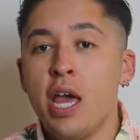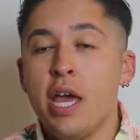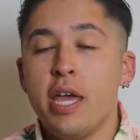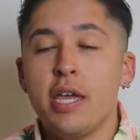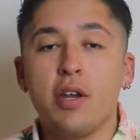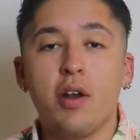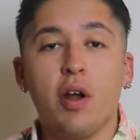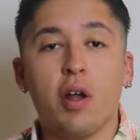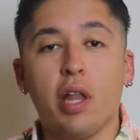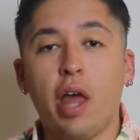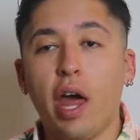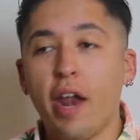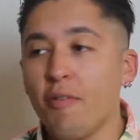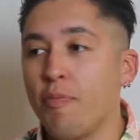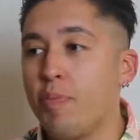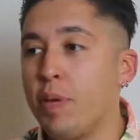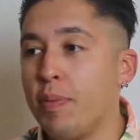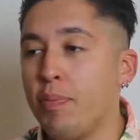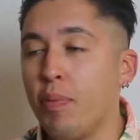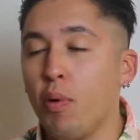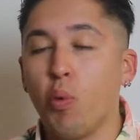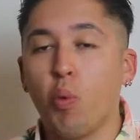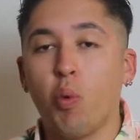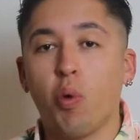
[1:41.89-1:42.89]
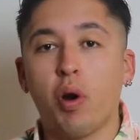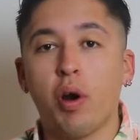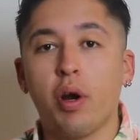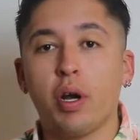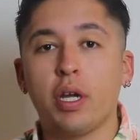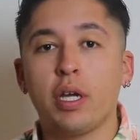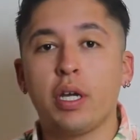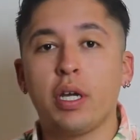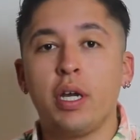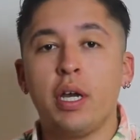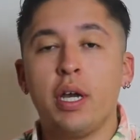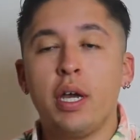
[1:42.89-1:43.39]
A lot of people
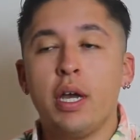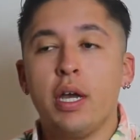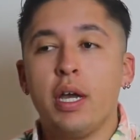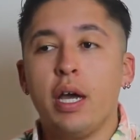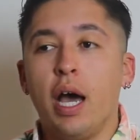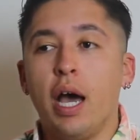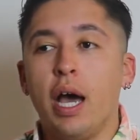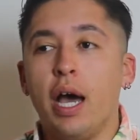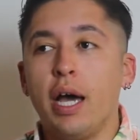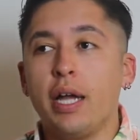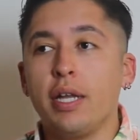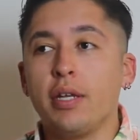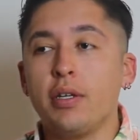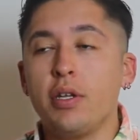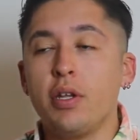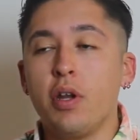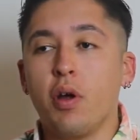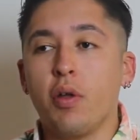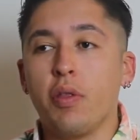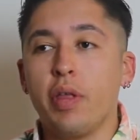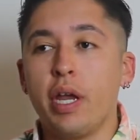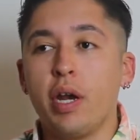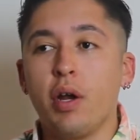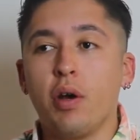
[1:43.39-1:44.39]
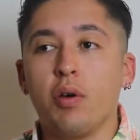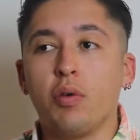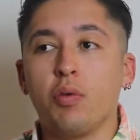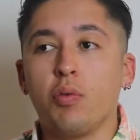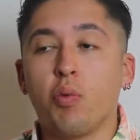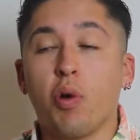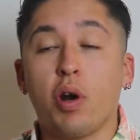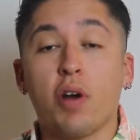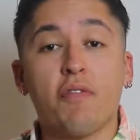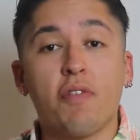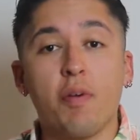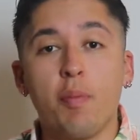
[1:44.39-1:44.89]
work, they don't
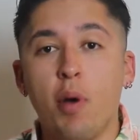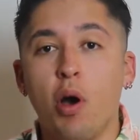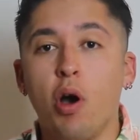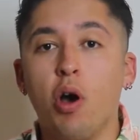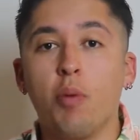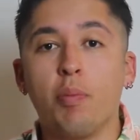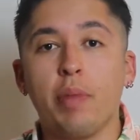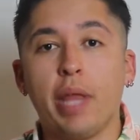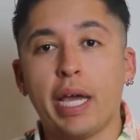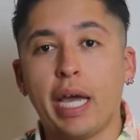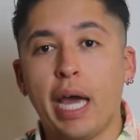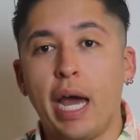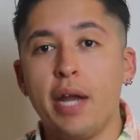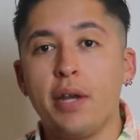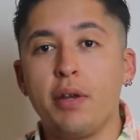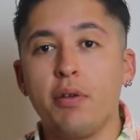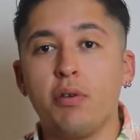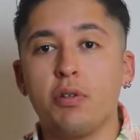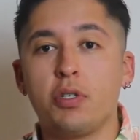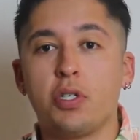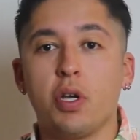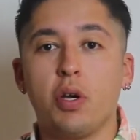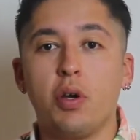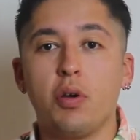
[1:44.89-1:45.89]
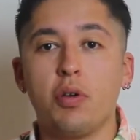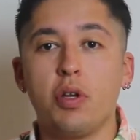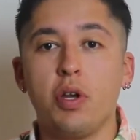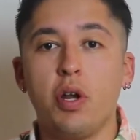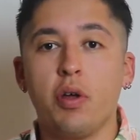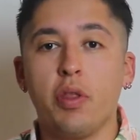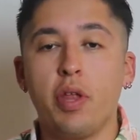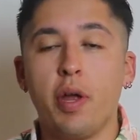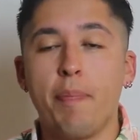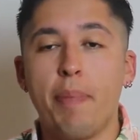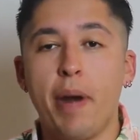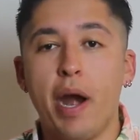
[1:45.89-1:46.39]
work from home like I do, so,
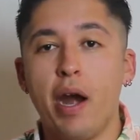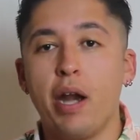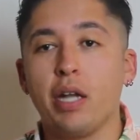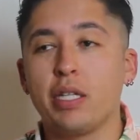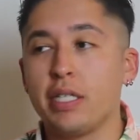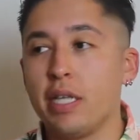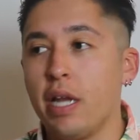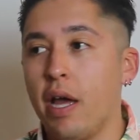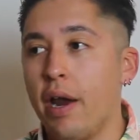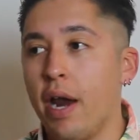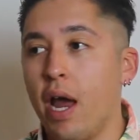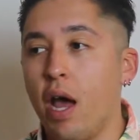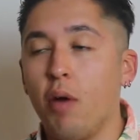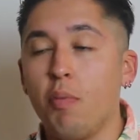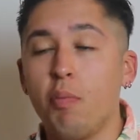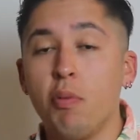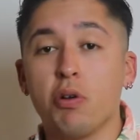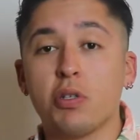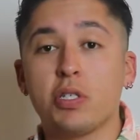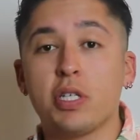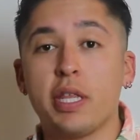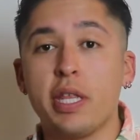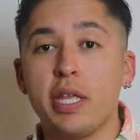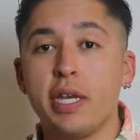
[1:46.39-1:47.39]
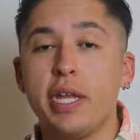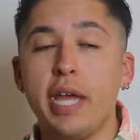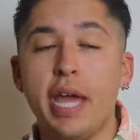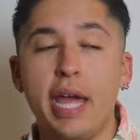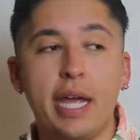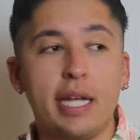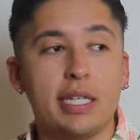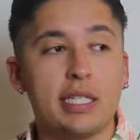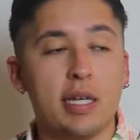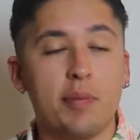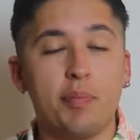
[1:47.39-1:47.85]
their parrot's not out most of the day.